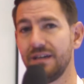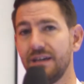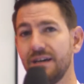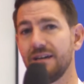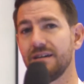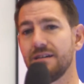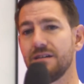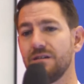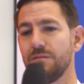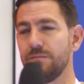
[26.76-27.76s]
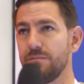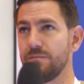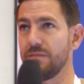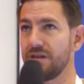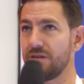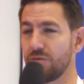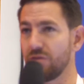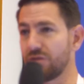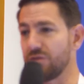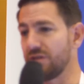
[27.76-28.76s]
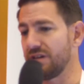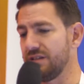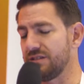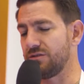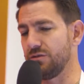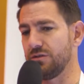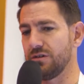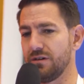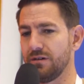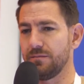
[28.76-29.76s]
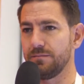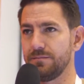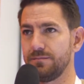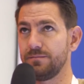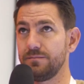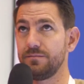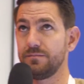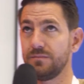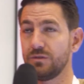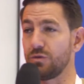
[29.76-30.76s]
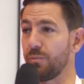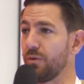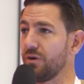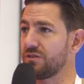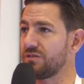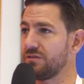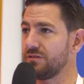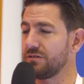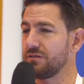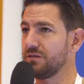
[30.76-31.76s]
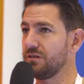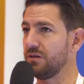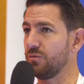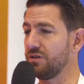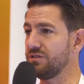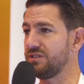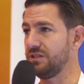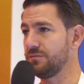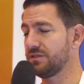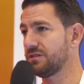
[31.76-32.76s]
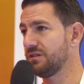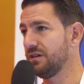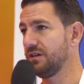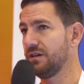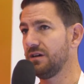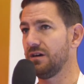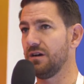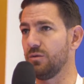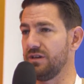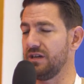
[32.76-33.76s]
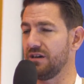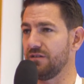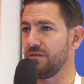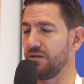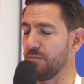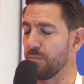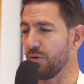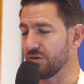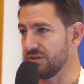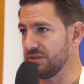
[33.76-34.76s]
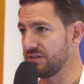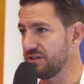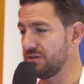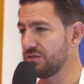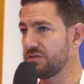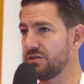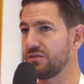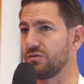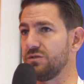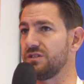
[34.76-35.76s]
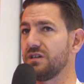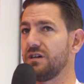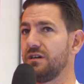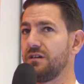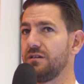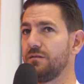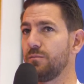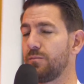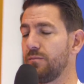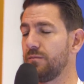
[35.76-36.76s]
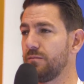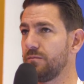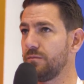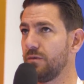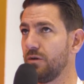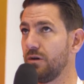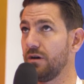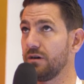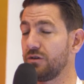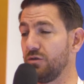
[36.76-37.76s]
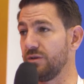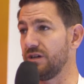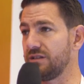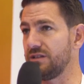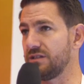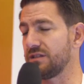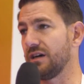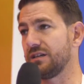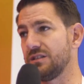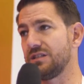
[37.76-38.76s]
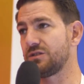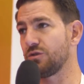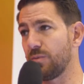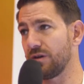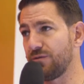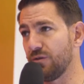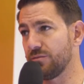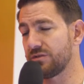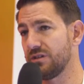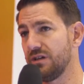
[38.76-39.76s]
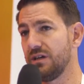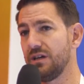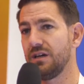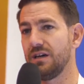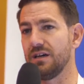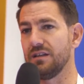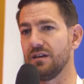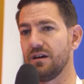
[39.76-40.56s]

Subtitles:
My role currently is to support, run teams when they have important incidents, to design Kubernetes architecture platforms, and